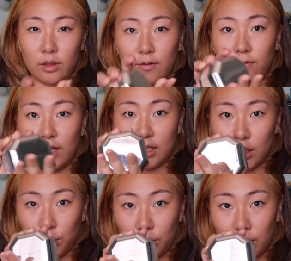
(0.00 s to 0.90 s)
the
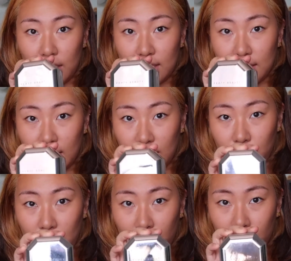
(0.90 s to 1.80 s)
Fenty Beauty setting
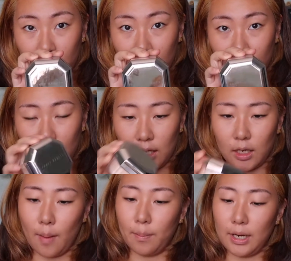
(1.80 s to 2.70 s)
powder
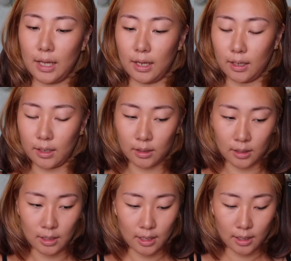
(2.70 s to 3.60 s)
in Banana.